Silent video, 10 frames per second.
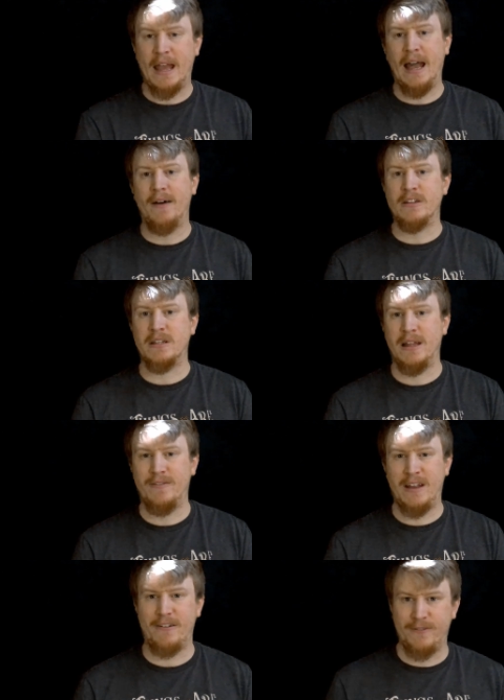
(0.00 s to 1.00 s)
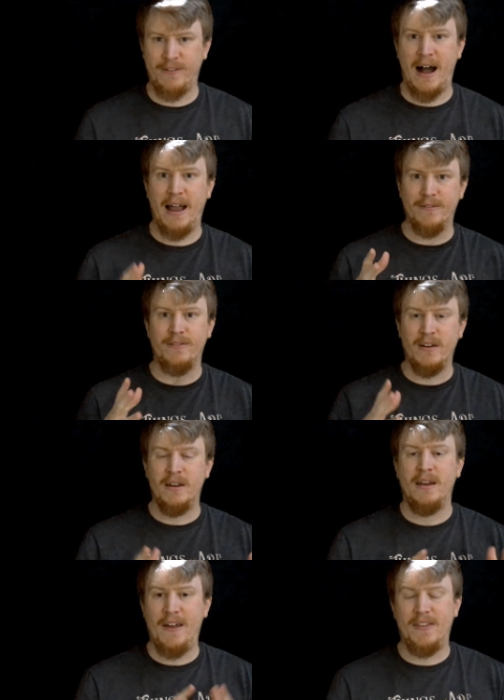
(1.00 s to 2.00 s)
have until I've got five
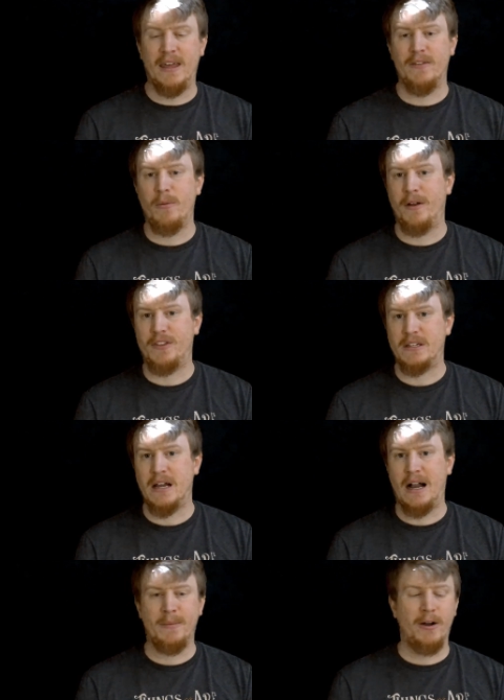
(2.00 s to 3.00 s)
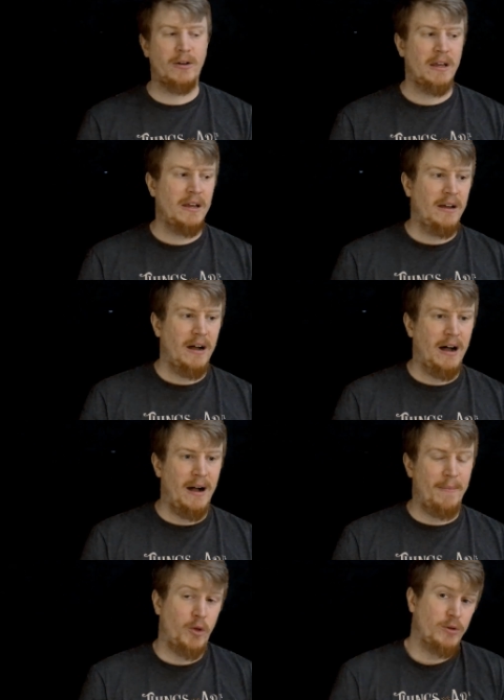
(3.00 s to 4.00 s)
at the end of a month to talk about.
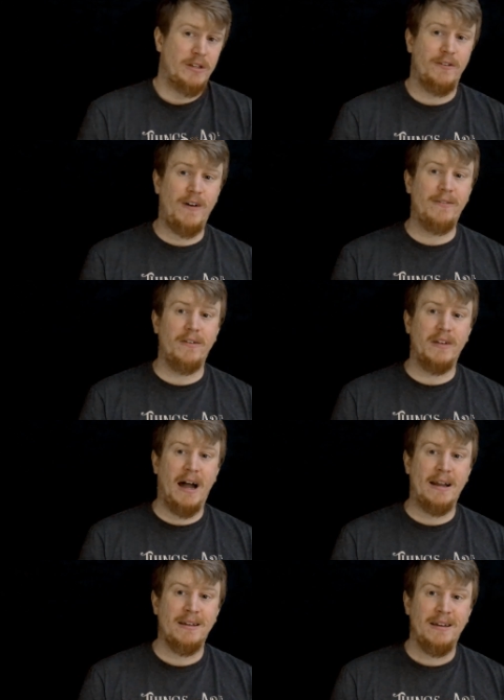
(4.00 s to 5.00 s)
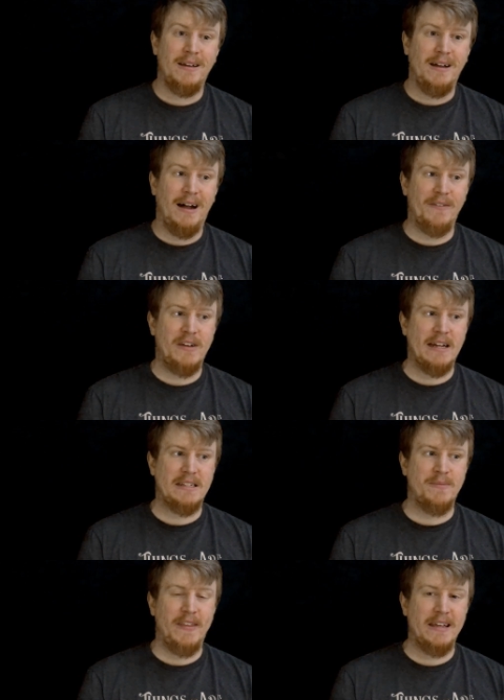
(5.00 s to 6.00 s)
Those are the five I've got. I've got
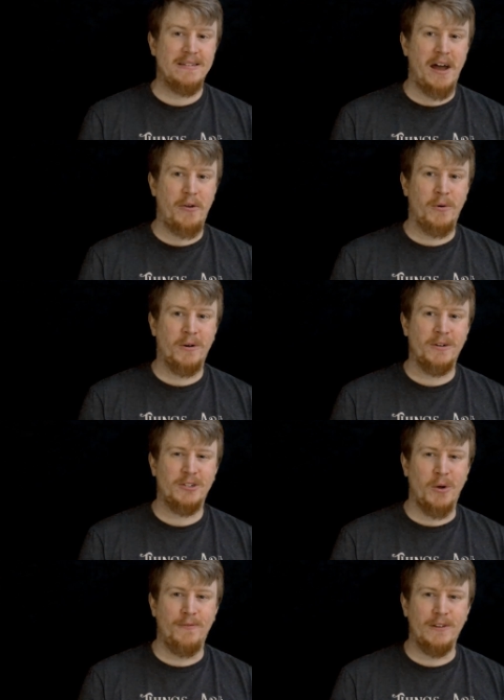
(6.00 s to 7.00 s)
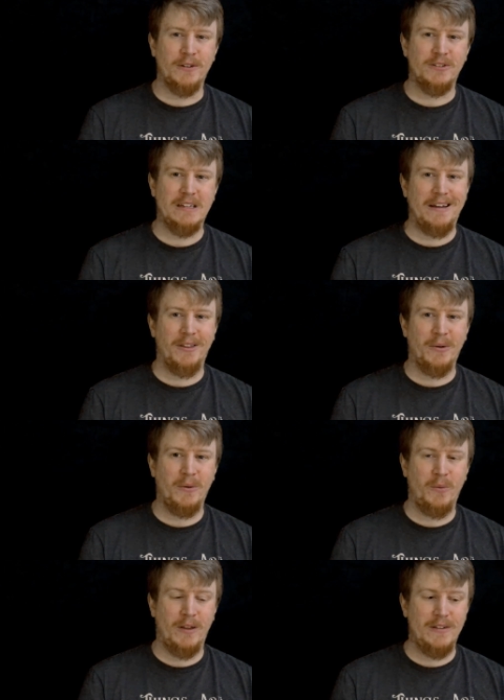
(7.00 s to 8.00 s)
some things on order, so hopefully you'll see
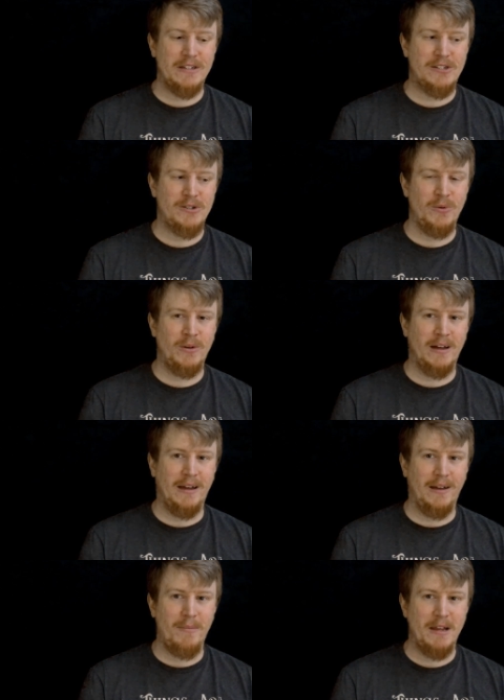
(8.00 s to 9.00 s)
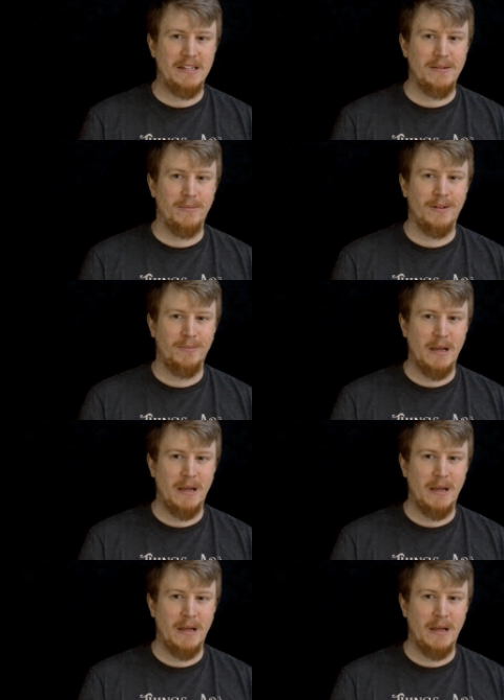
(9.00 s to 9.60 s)
another one of these soon. I made some